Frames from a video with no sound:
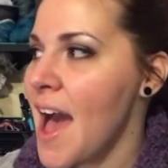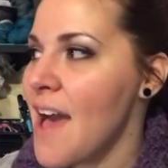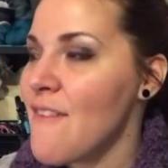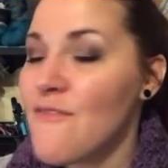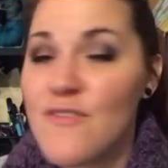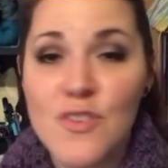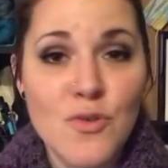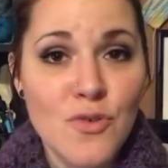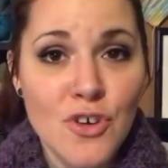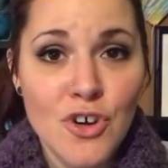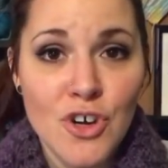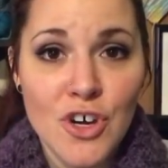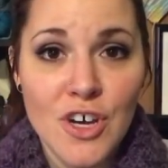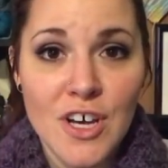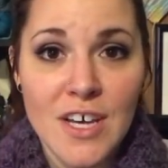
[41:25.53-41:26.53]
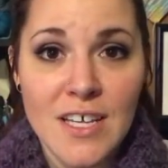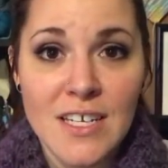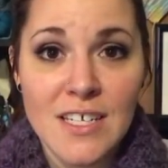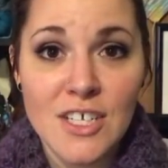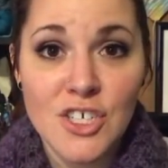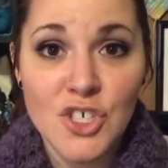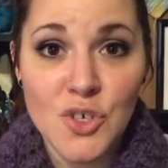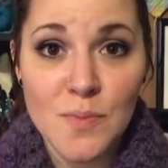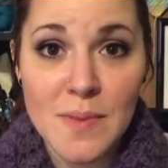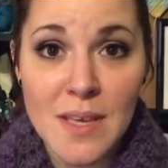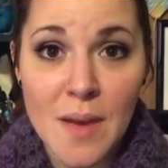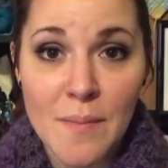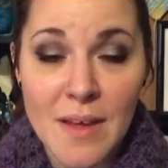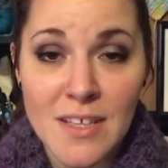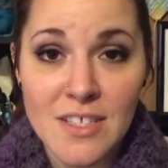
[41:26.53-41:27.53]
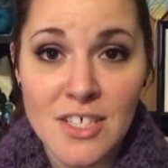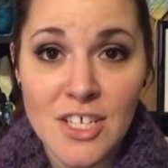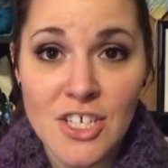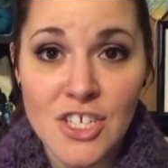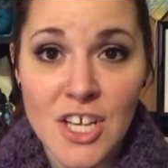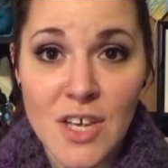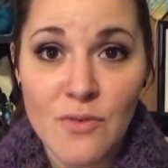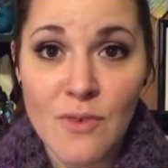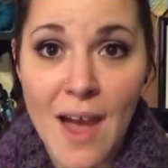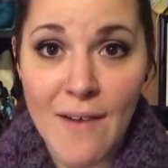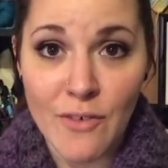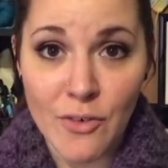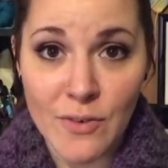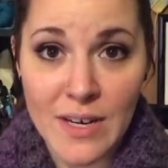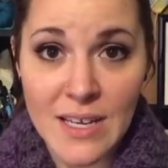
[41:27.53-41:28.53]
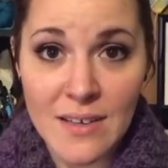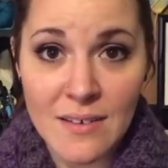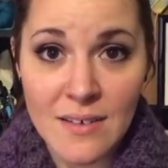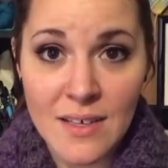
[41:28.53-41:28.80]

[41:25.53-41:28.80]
If you could shoot me a message in Ravelry